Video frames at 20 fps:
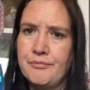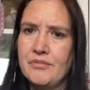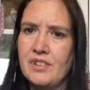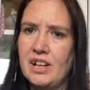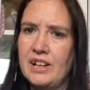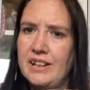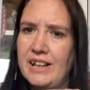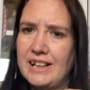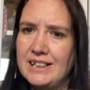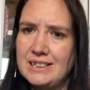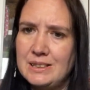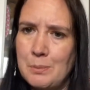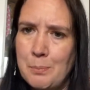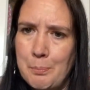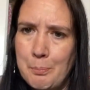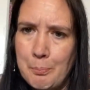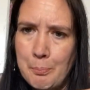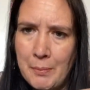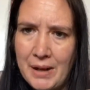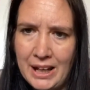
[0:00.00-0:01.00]
and that's the
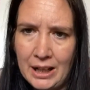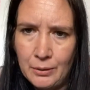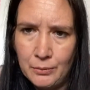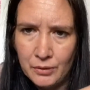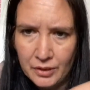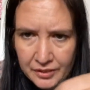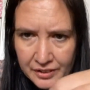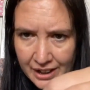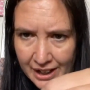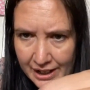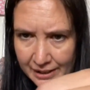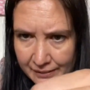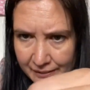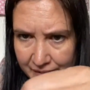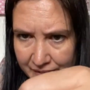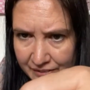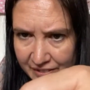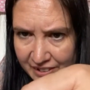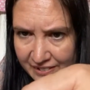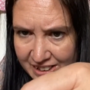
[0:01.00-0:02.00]
main one now.
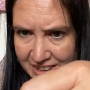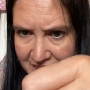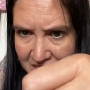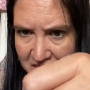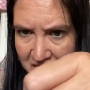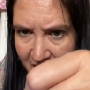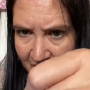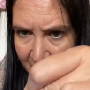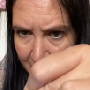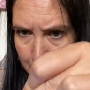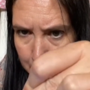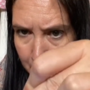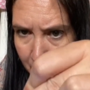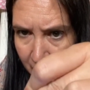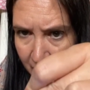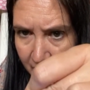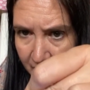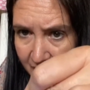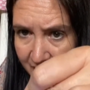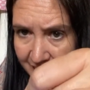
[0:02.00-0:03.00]
There is a charge
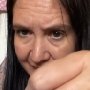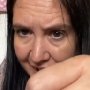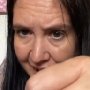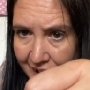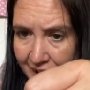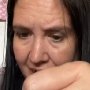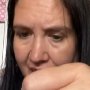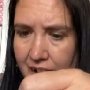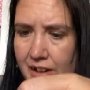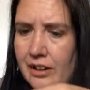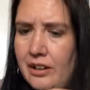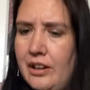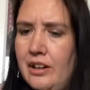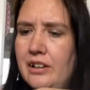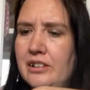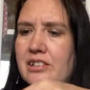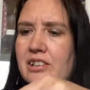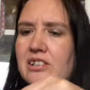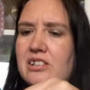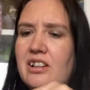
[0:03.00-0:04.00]
point there
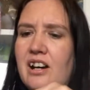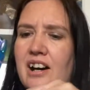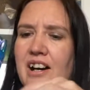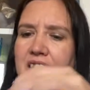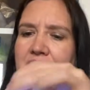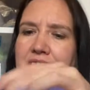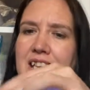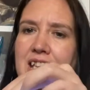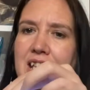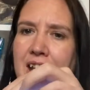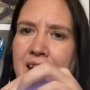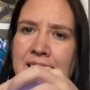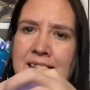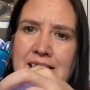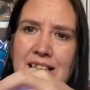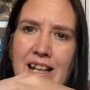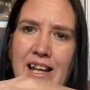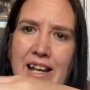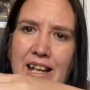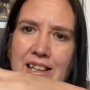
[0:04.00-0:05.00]
to charge this
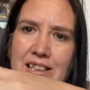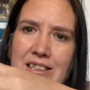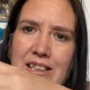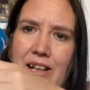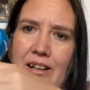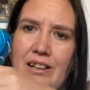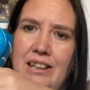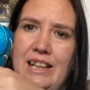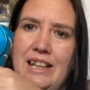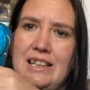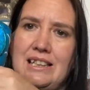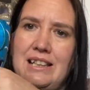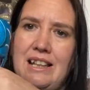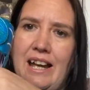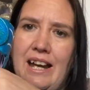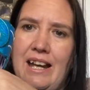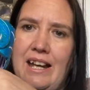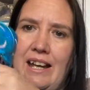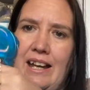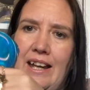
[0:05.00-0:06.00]
light. So this
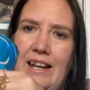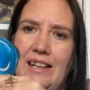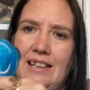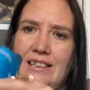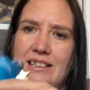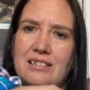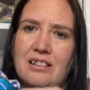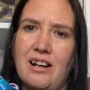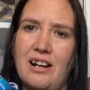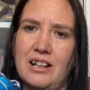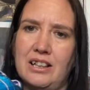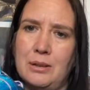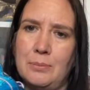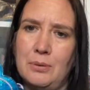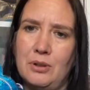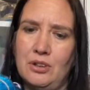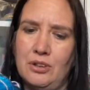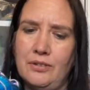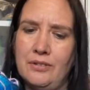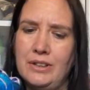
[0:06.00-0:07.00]
light is
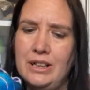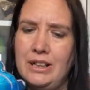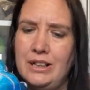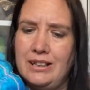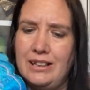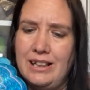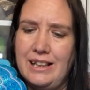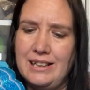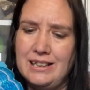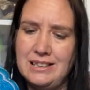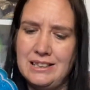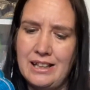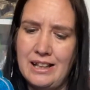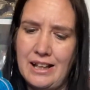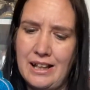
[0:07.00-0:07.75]
chargeable, this